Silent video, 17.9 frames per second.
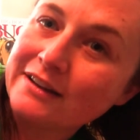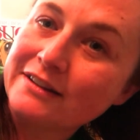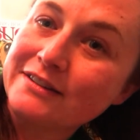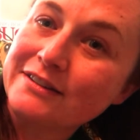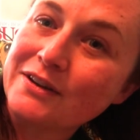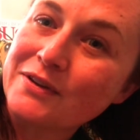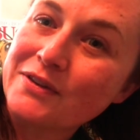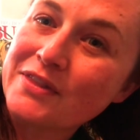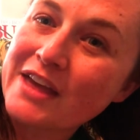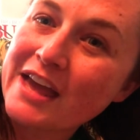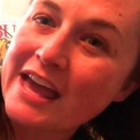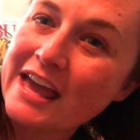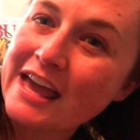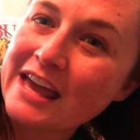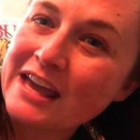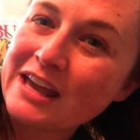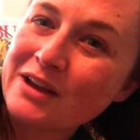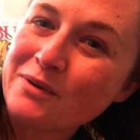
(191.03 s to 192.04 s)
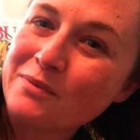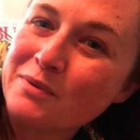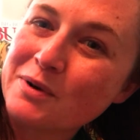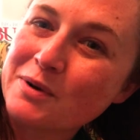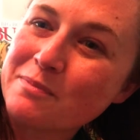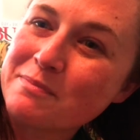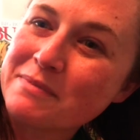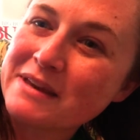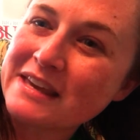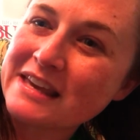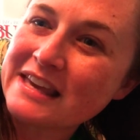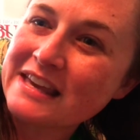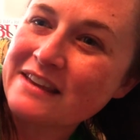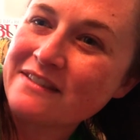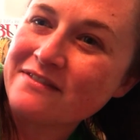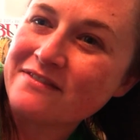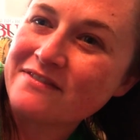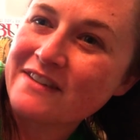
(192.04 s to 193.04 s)
so they will
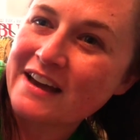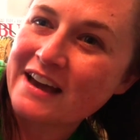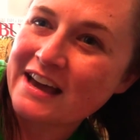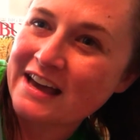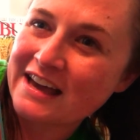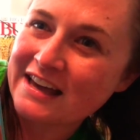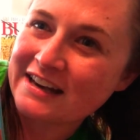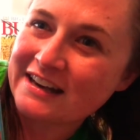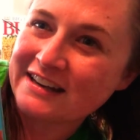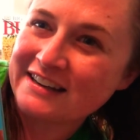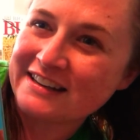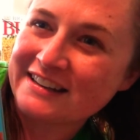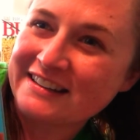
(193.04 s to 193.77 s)
be fed.